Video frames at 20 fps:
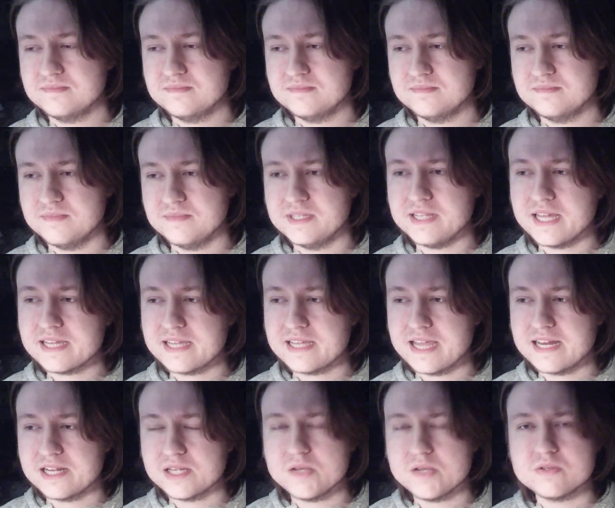that
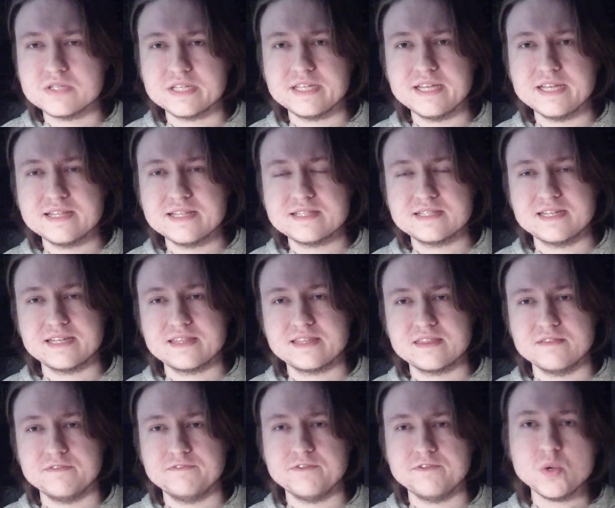kind of goes against like
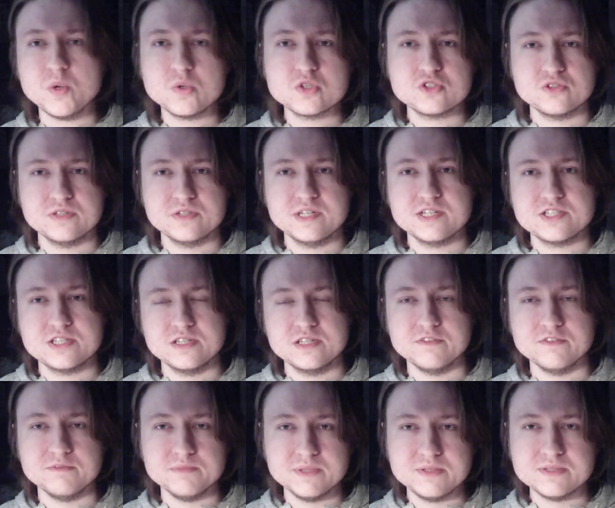the folk tradition
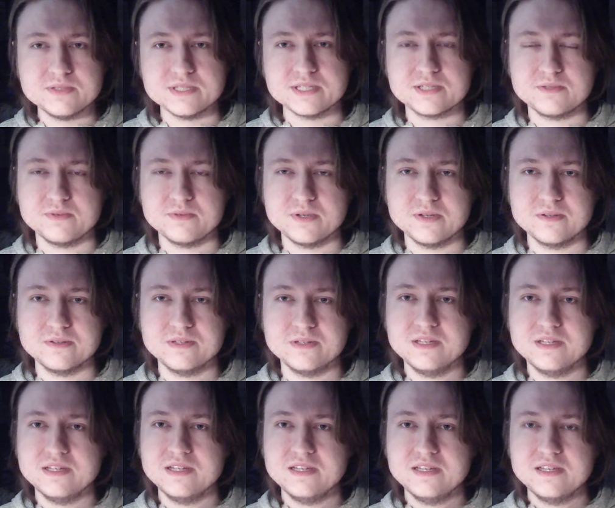of music, where
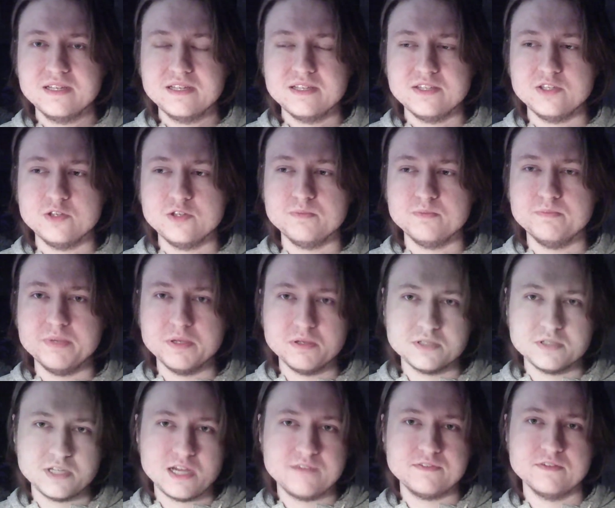you
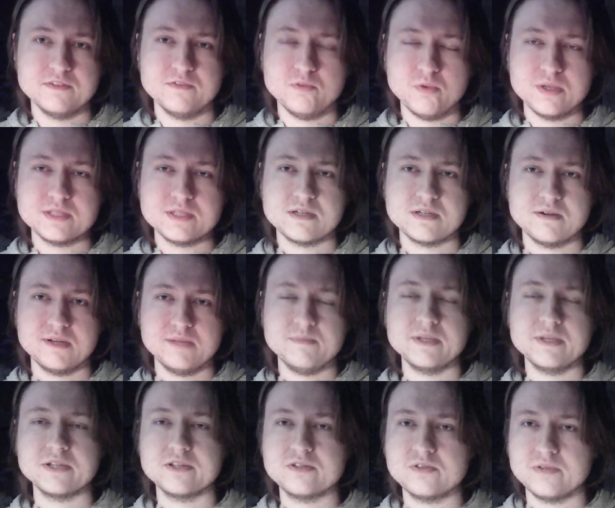build off of what's already
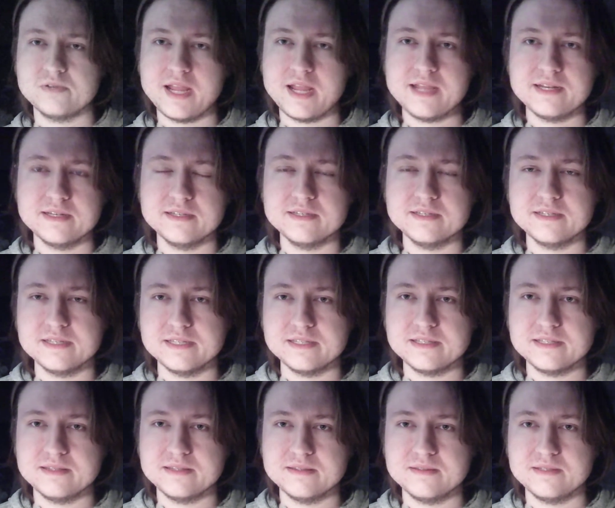been created, and
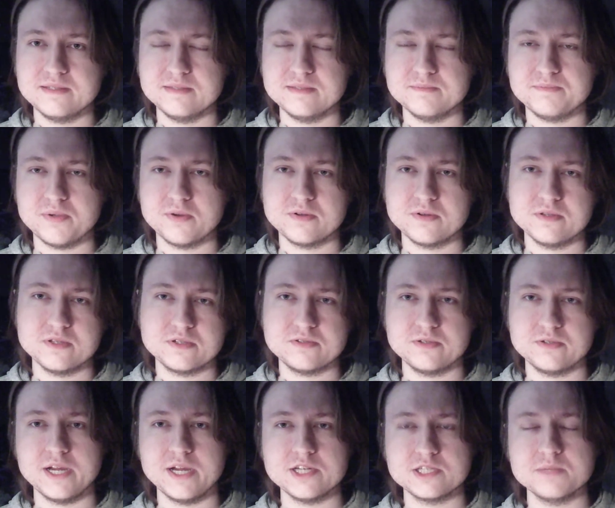part of the
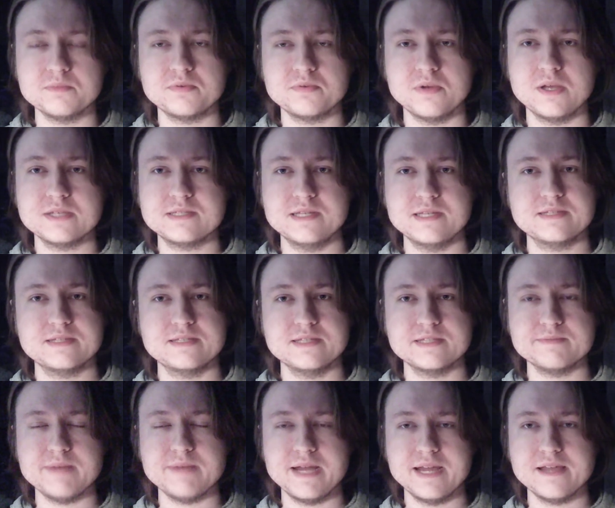creation process
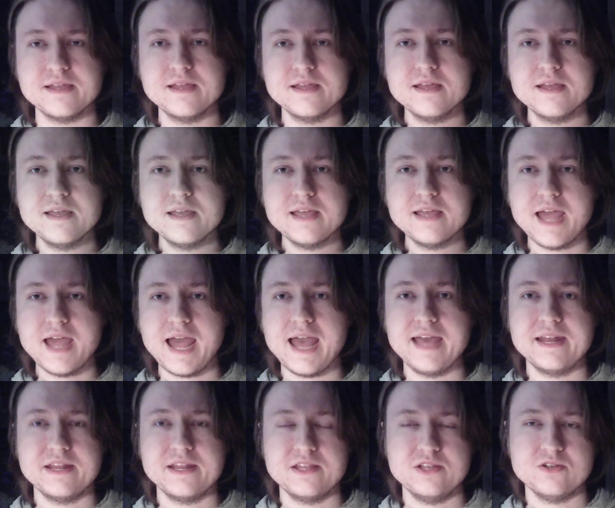is by
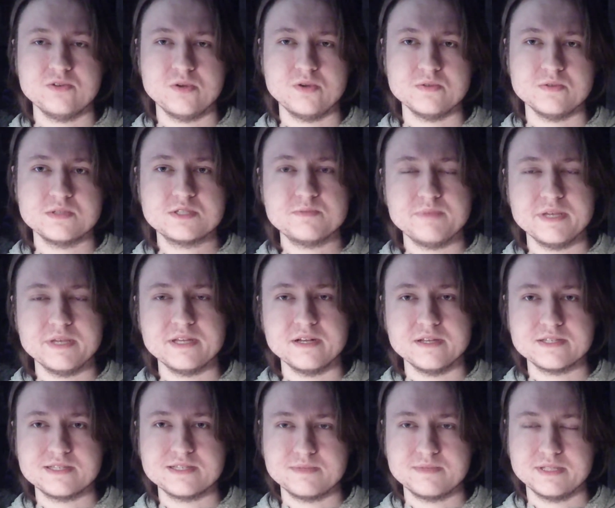adding your own spin
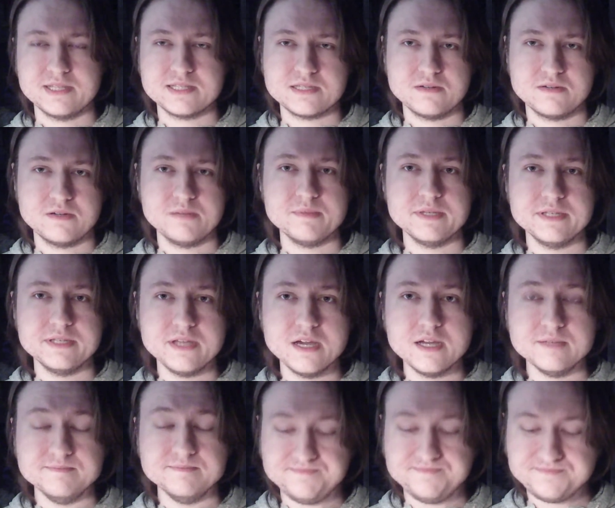on something that's already been
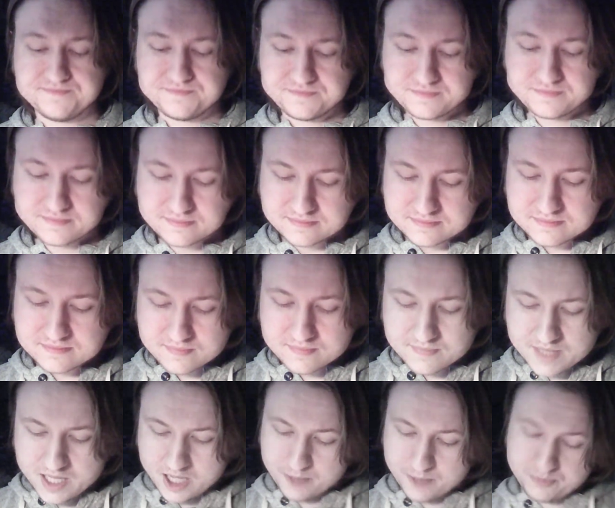done.
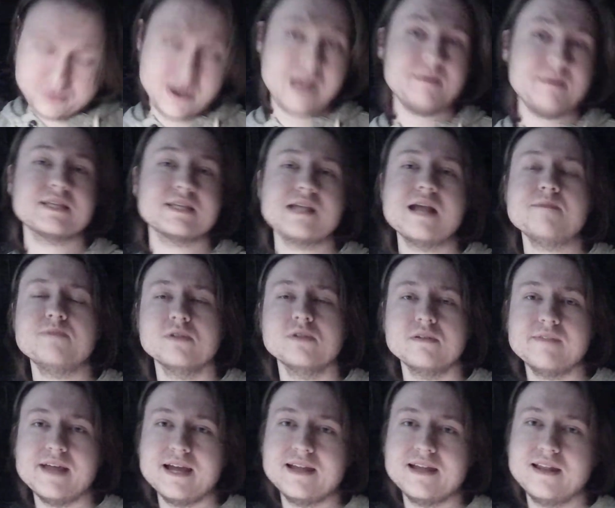A prime example
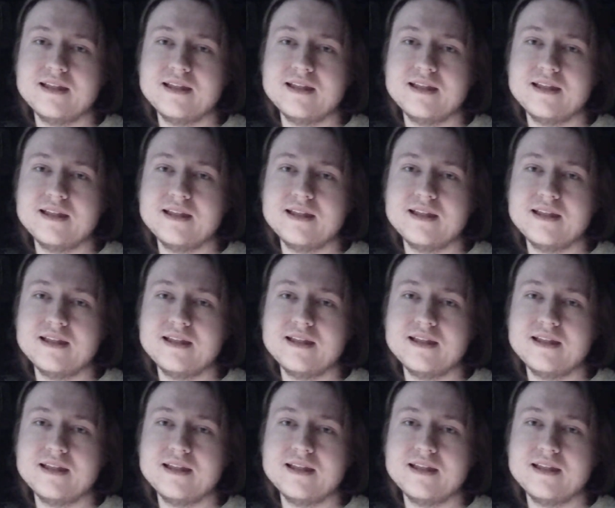of that